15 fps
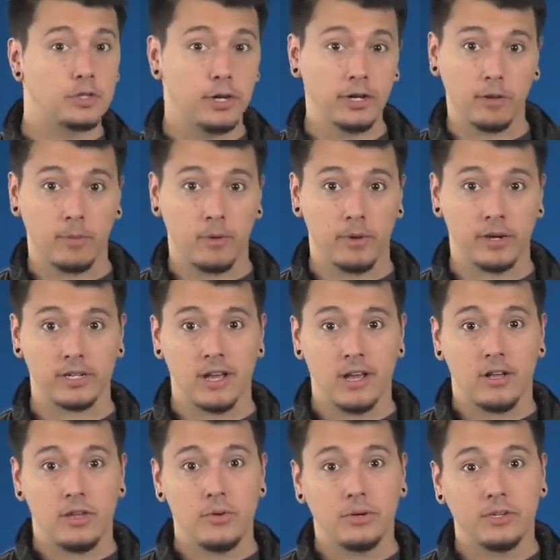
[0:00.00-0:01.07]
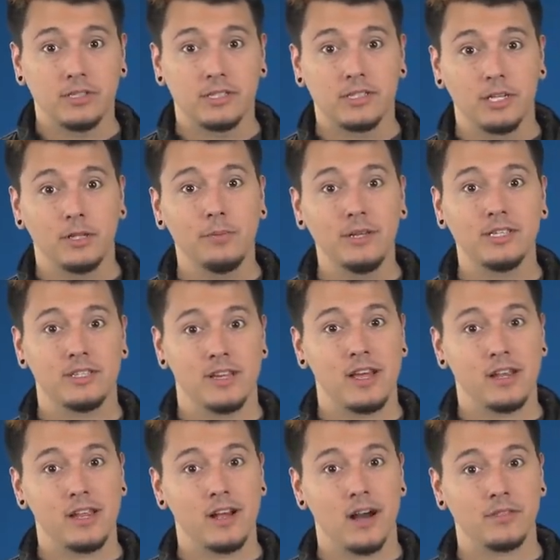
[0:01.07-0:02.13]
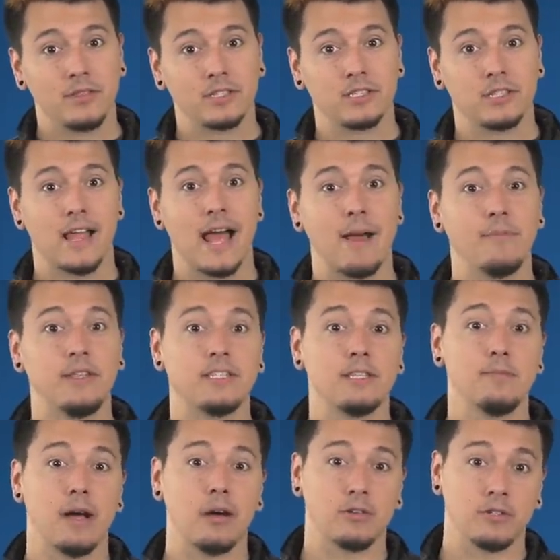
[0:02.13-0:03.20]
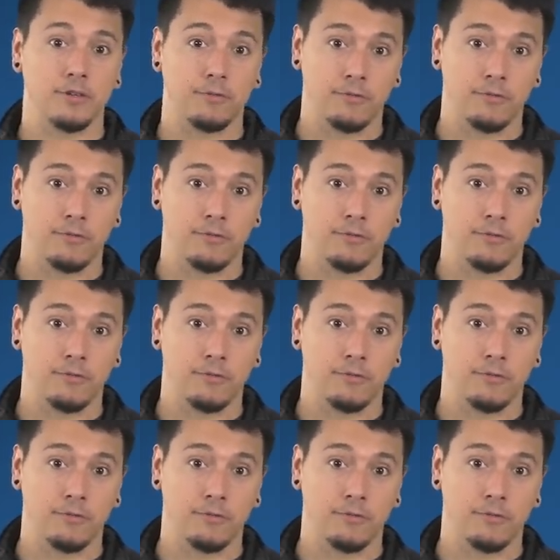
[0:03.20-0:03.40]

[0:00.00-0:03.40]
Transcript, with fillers: the trigger point, you could still be standing on the slab that's about to